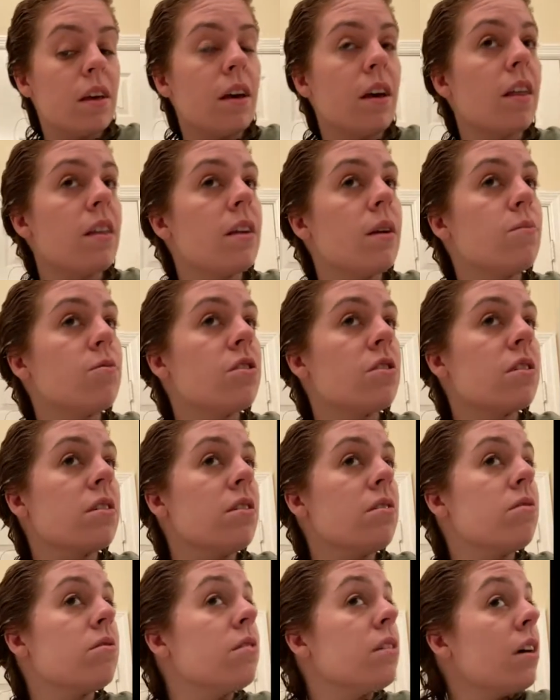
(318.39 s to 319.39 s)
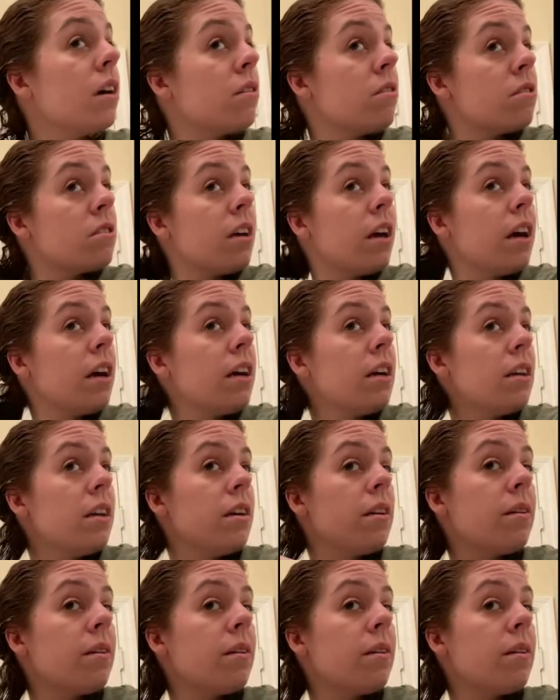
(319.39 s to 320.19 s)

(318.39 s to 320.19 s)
And then I'm just gonna do the other side.